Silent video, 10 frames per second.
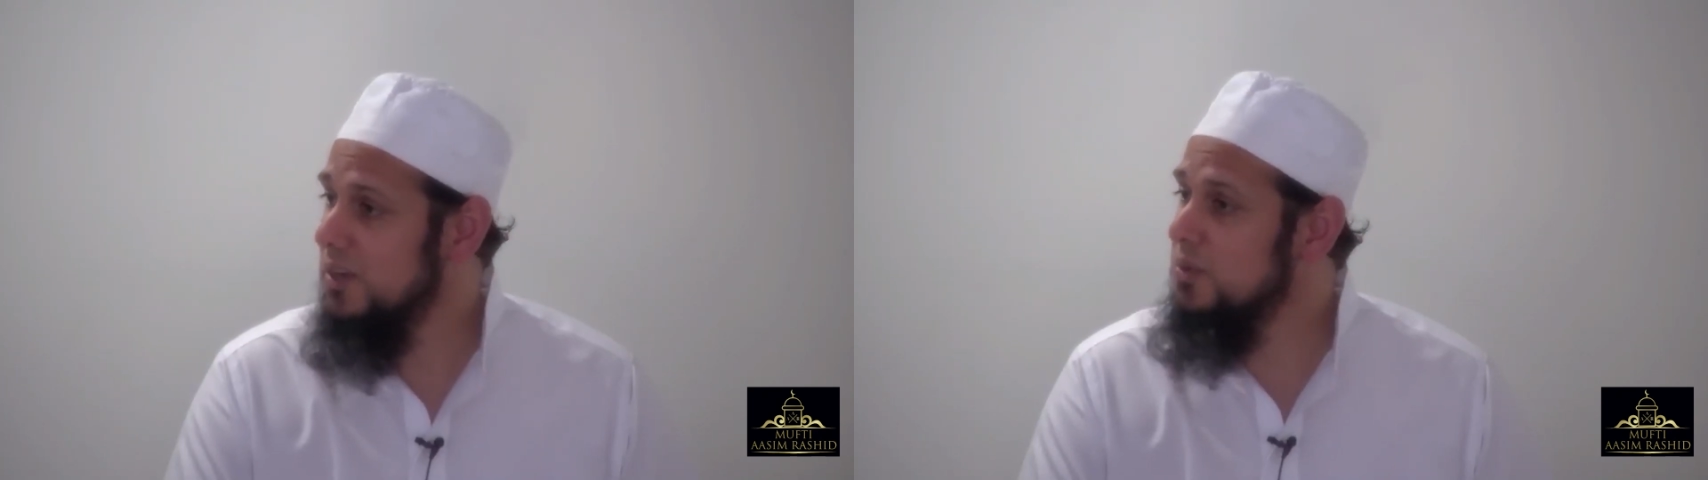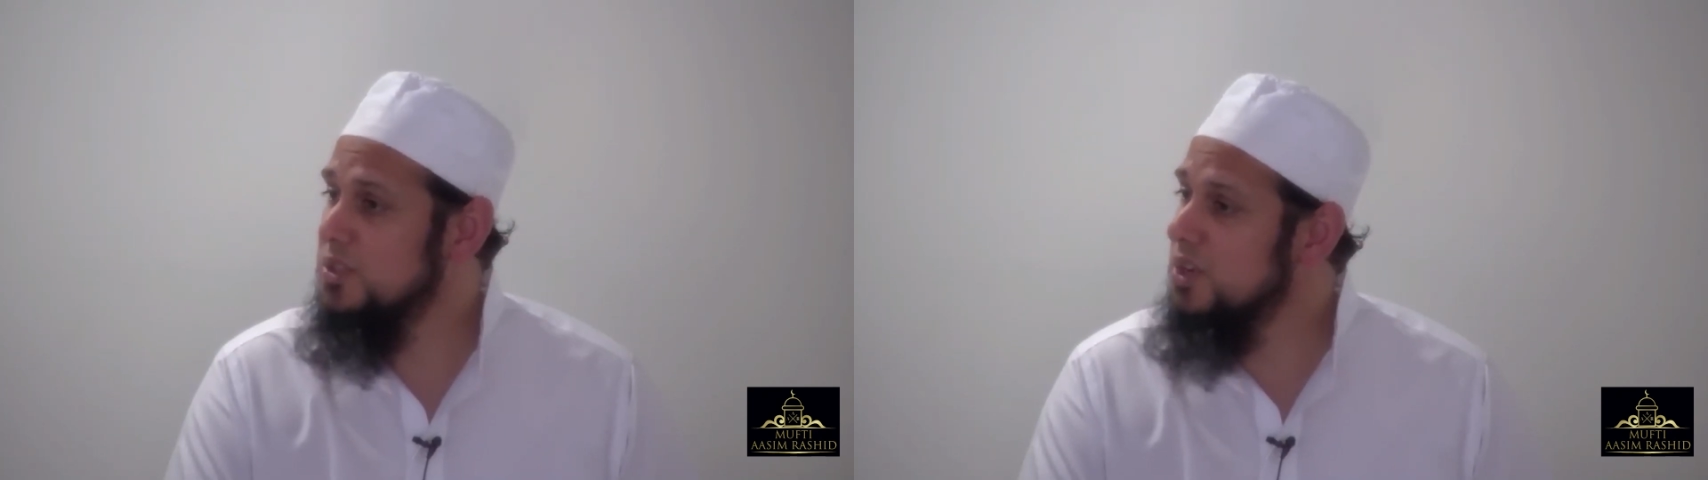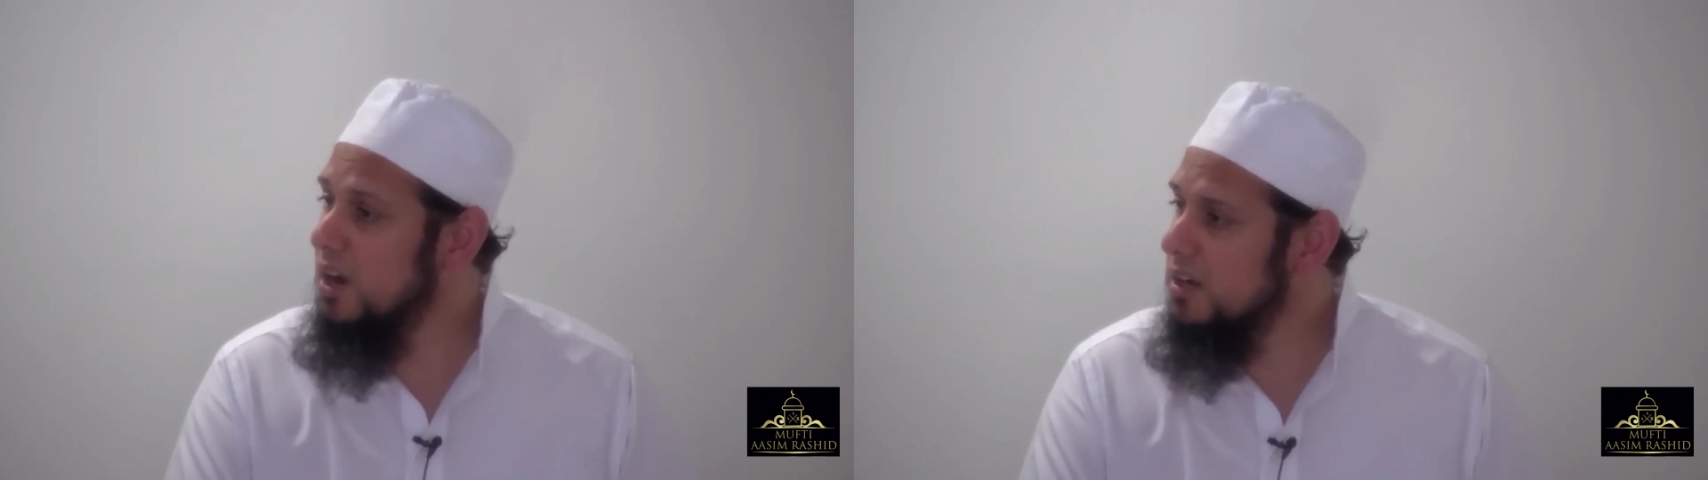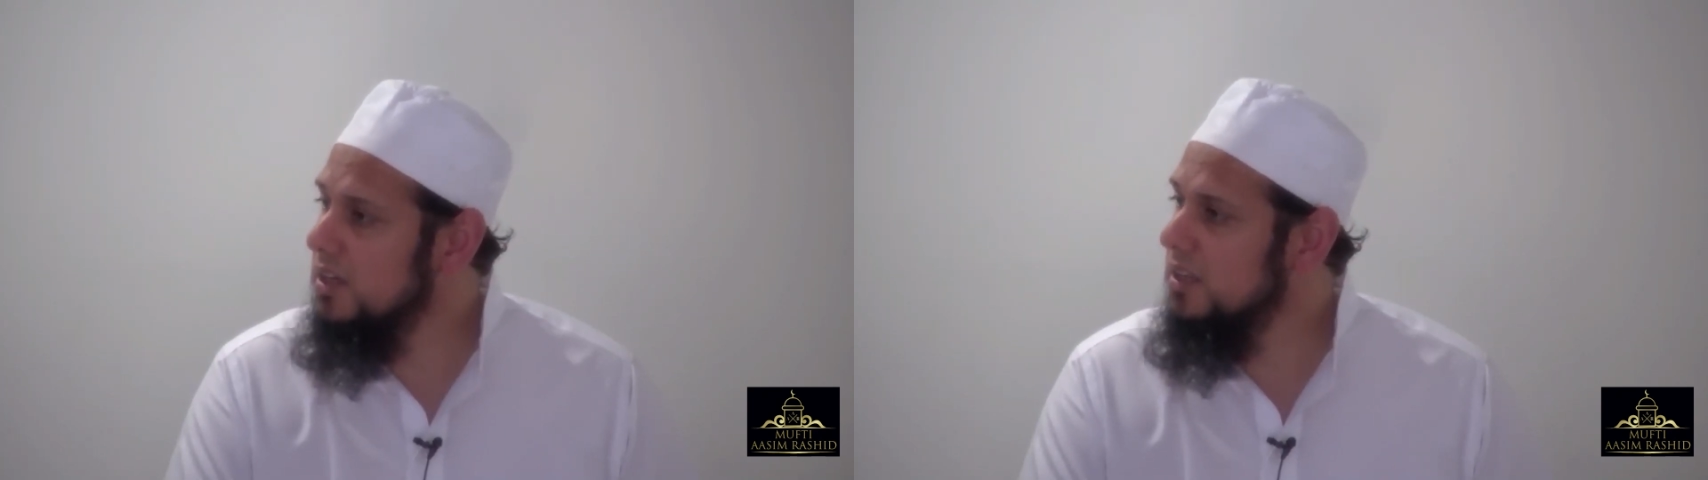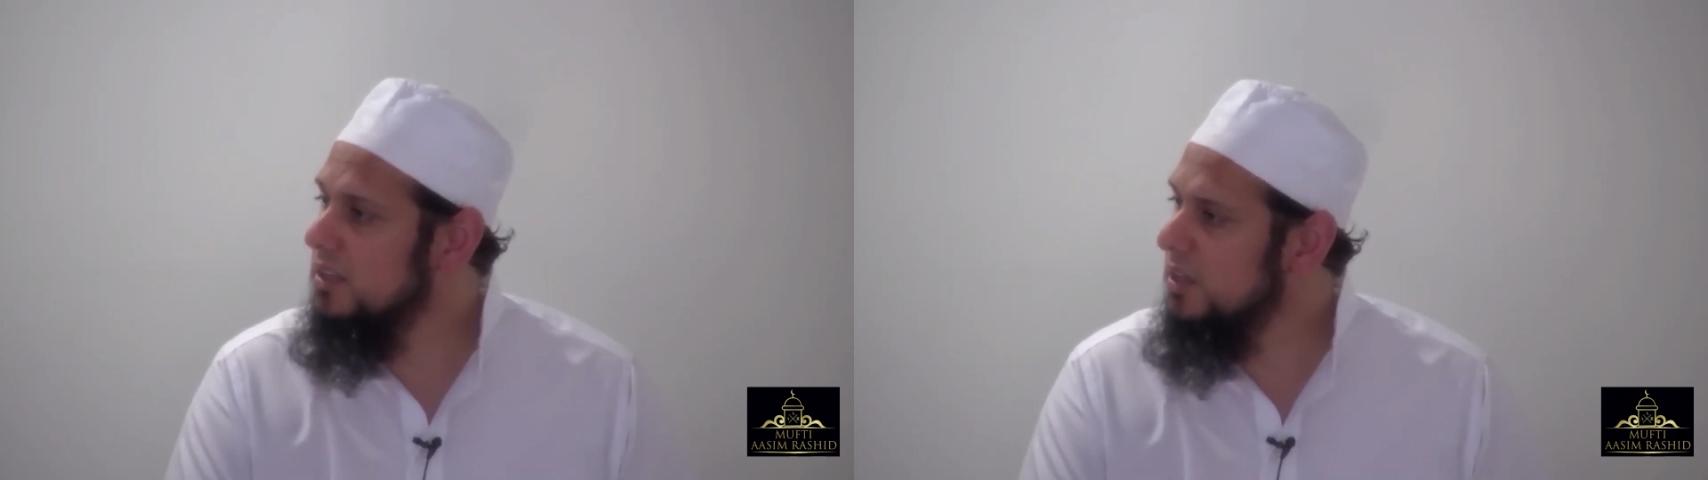It was
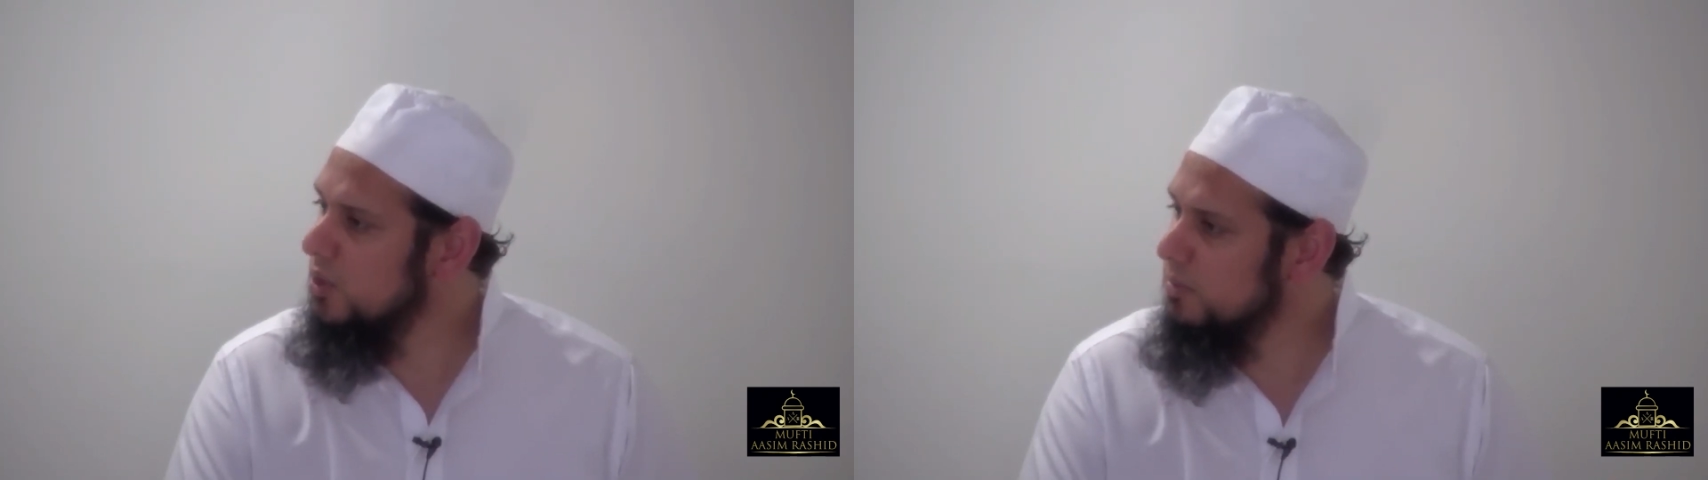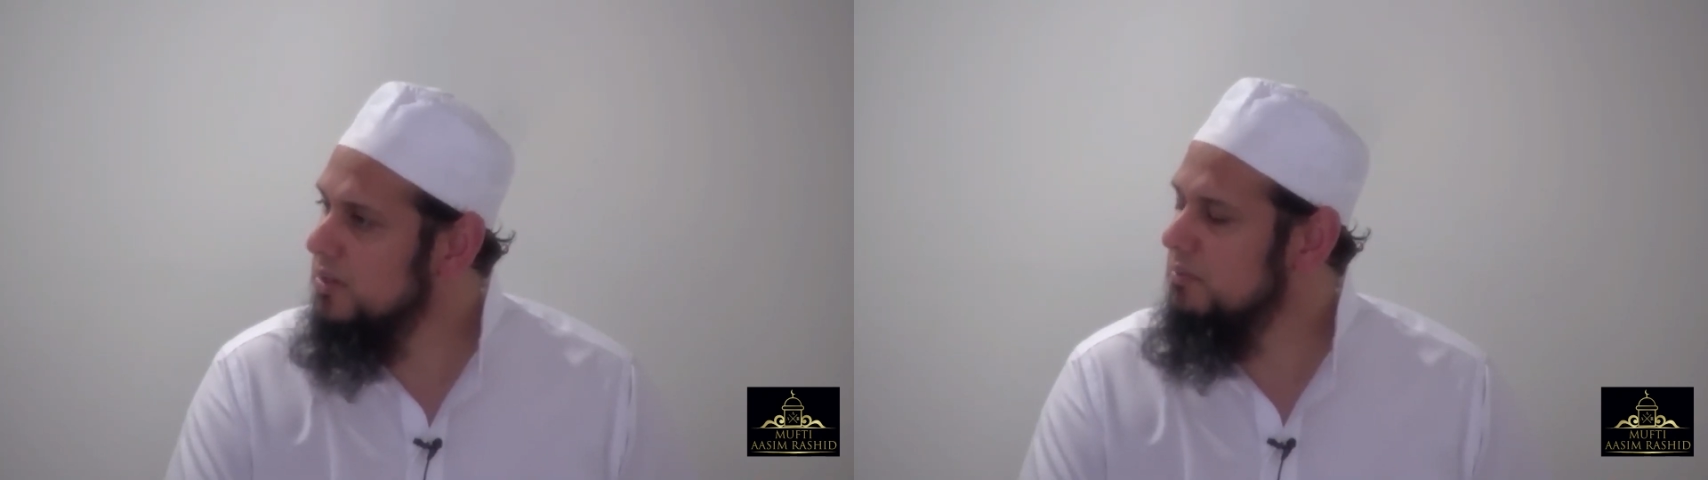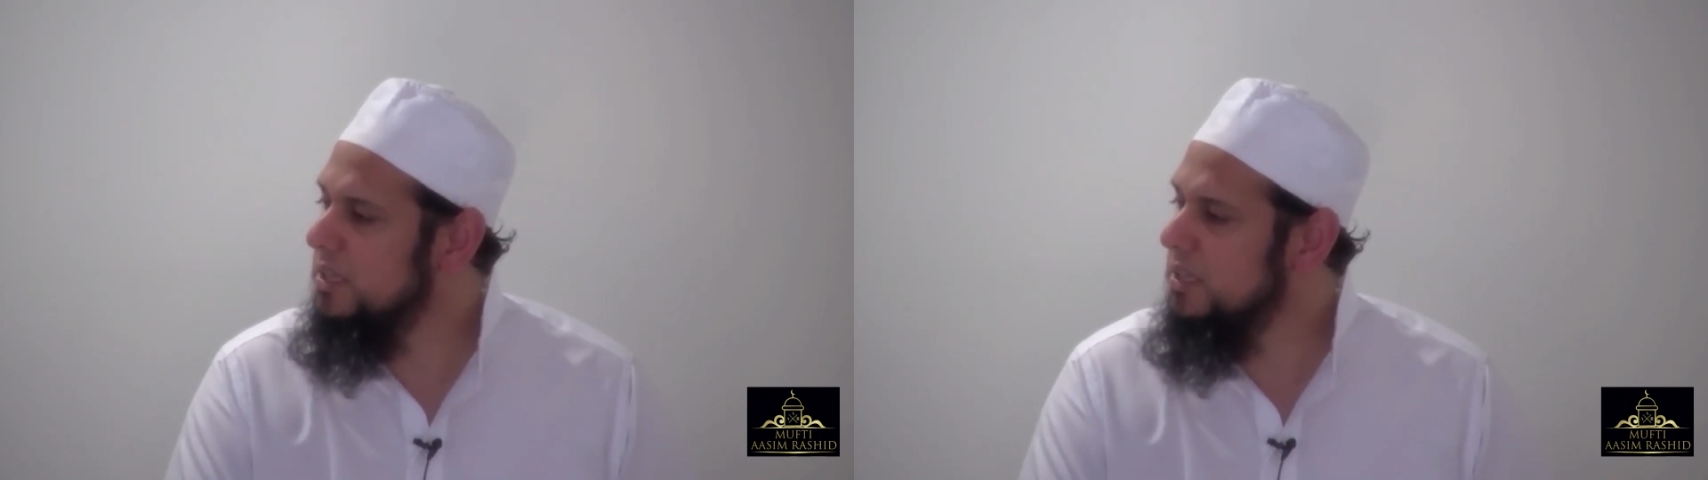not in the human